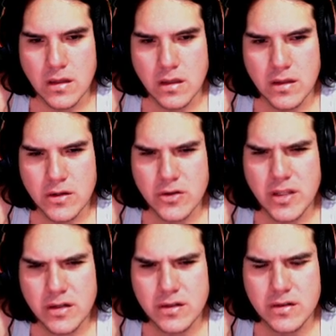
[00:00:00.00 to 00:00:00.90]
They're not
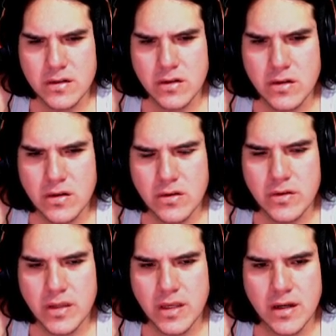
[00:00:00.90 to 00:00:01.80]
here. Oh
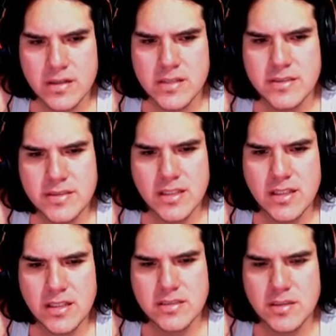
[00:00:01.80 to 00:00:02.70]
yeah, they're still
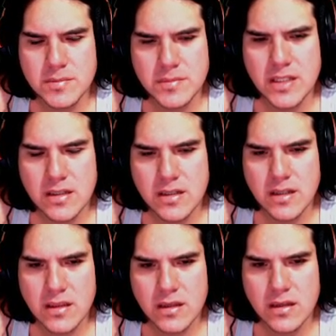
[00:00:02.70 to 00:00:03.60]
in some meeting, I
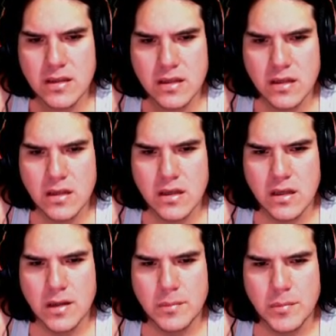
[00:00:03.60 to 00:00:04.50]
think.
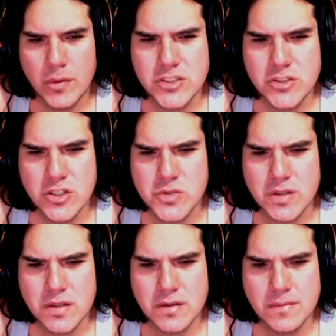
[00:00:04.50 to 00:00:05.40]
But where's
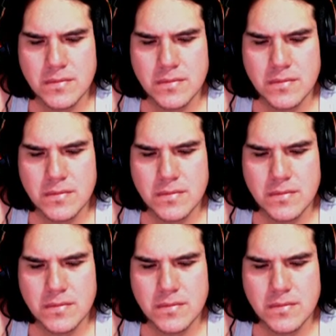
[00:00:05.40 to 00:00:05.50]
Joshua?